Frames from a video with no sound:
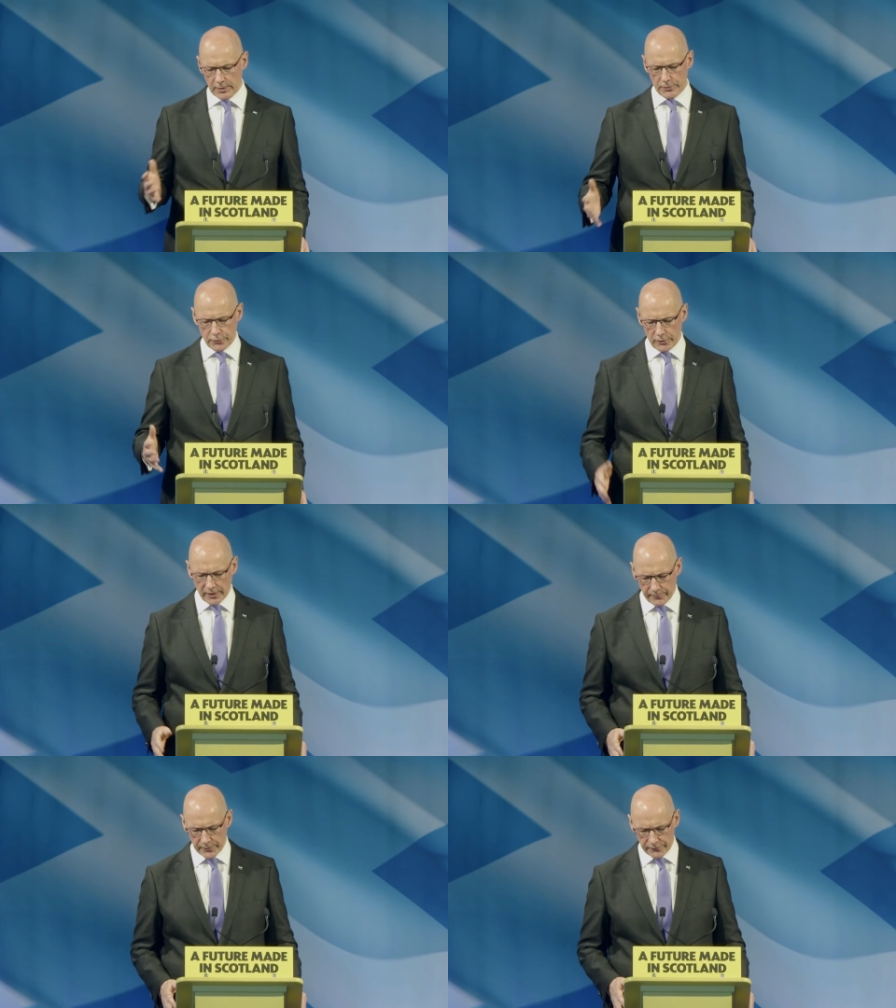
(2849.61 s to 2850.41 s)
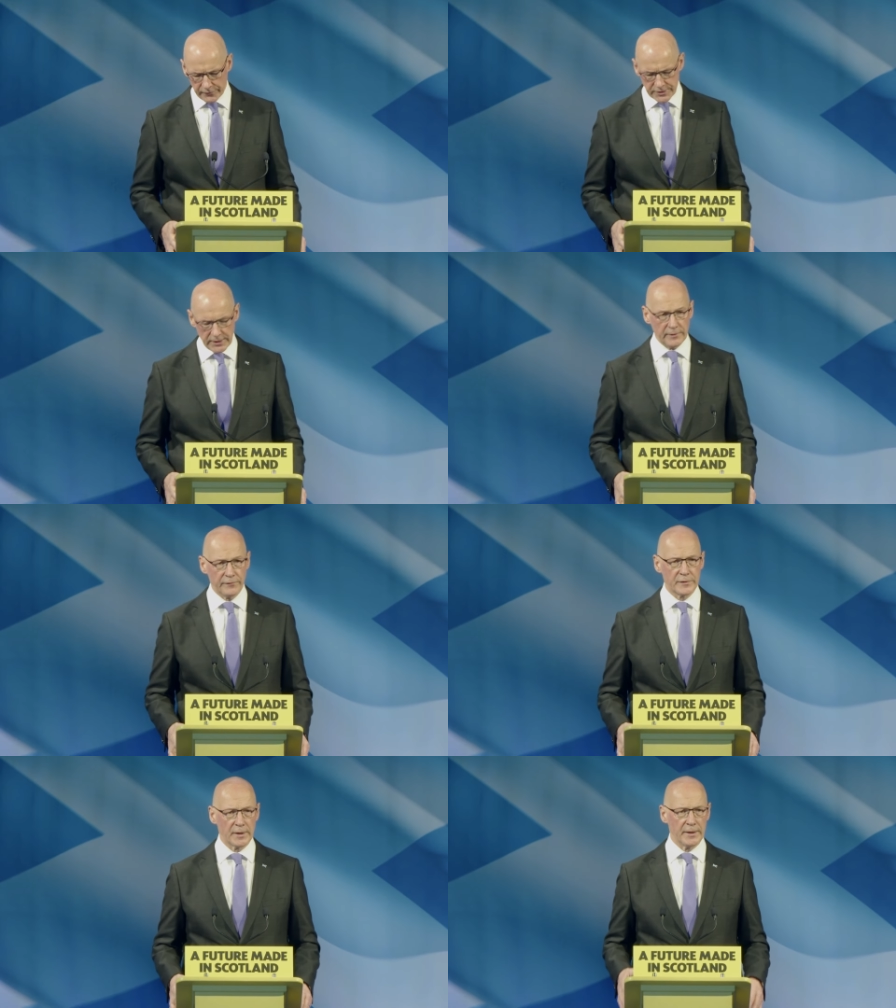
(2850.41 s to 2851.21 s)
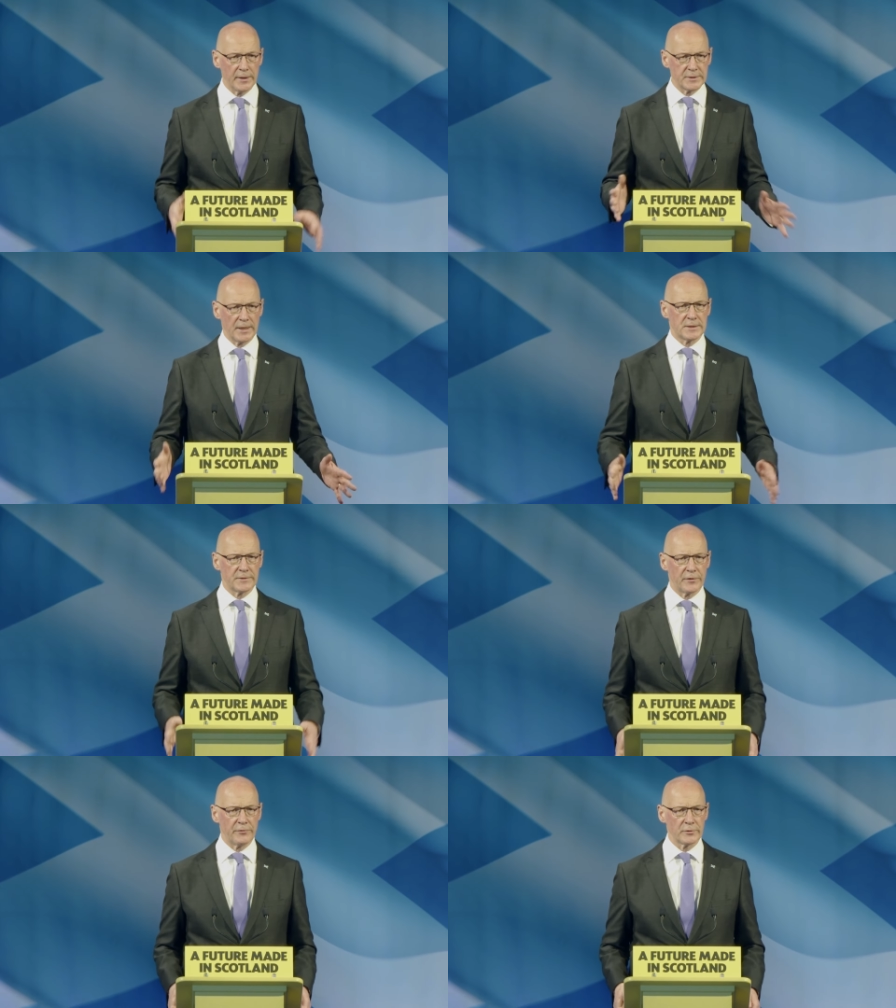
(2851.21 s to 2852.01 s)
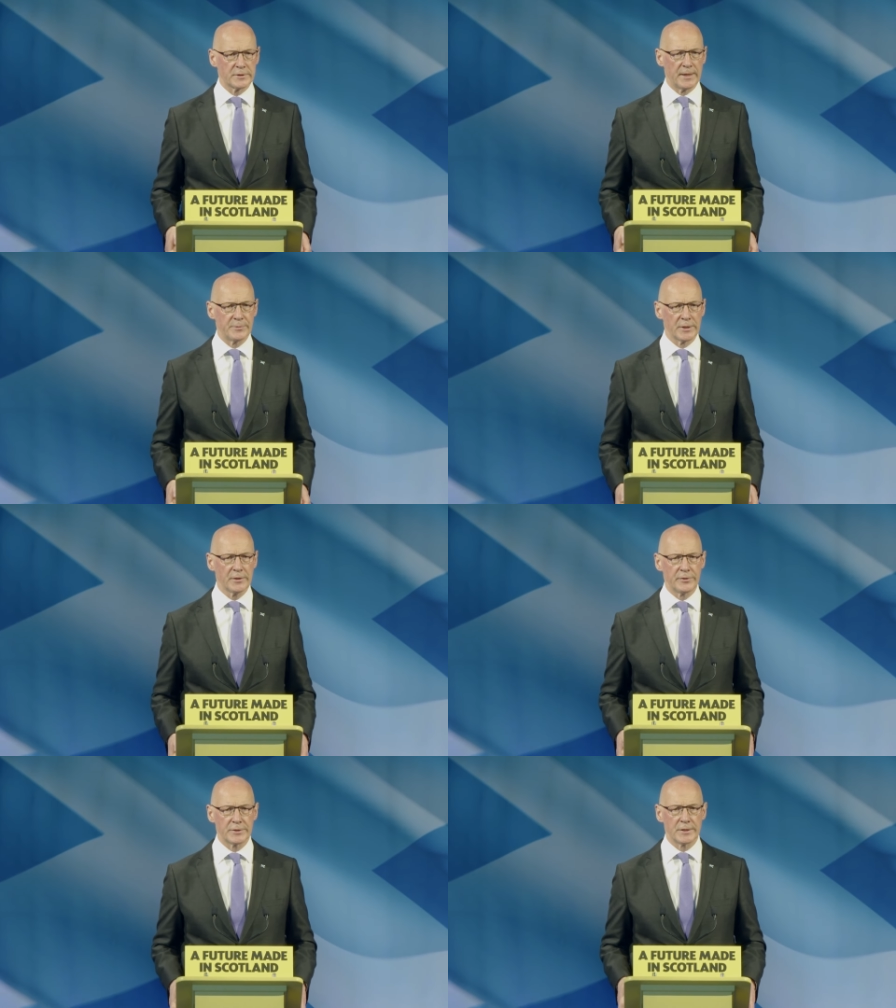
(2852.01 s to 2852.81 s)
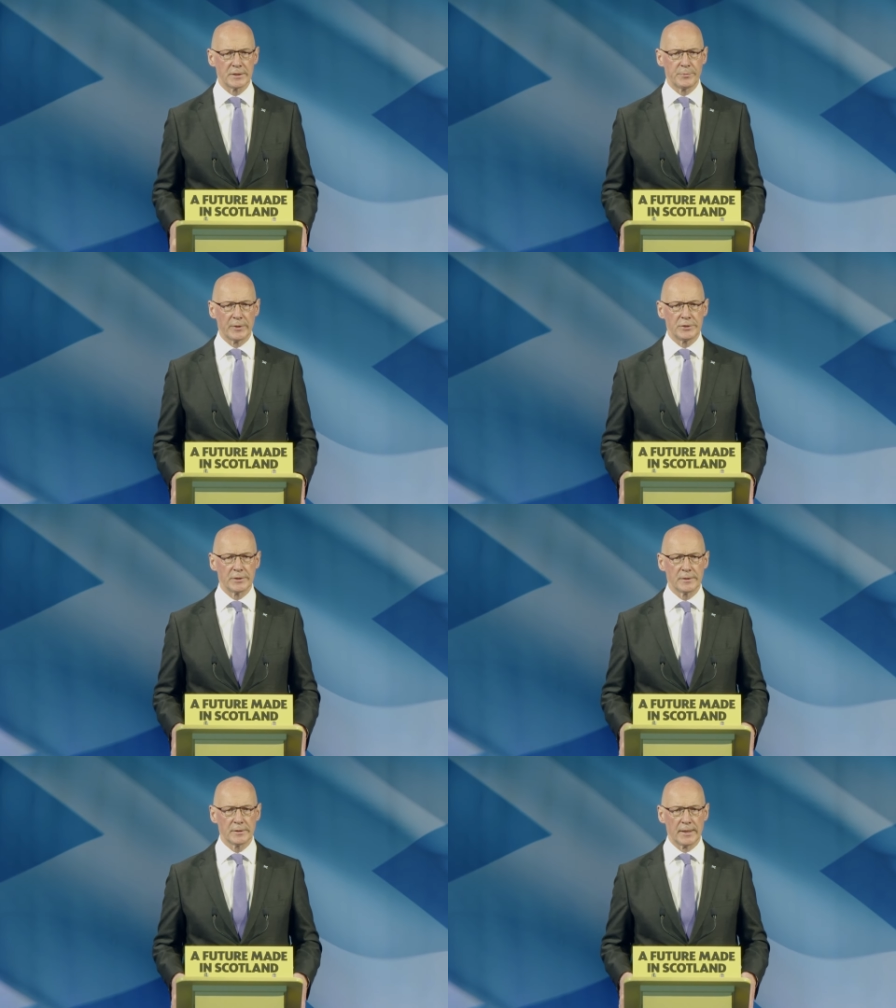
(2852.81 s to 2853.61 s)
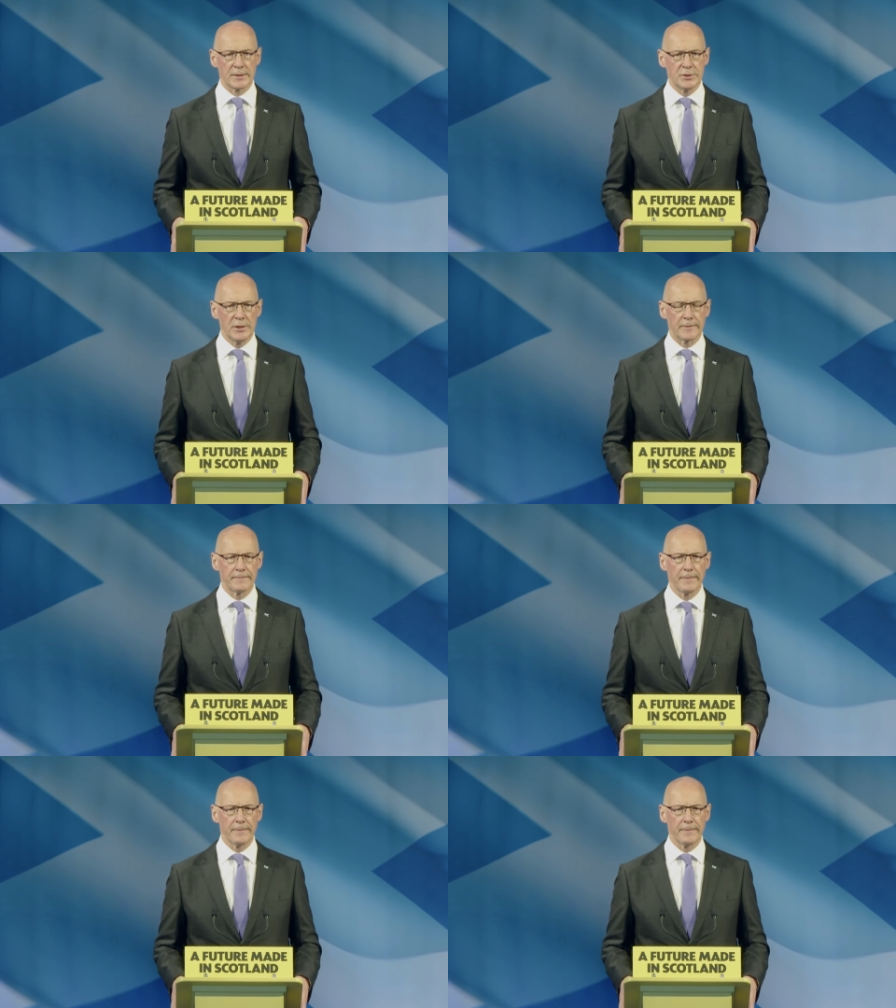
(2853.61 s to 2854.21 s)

local government received in excess of a real terms increase in its budget last year.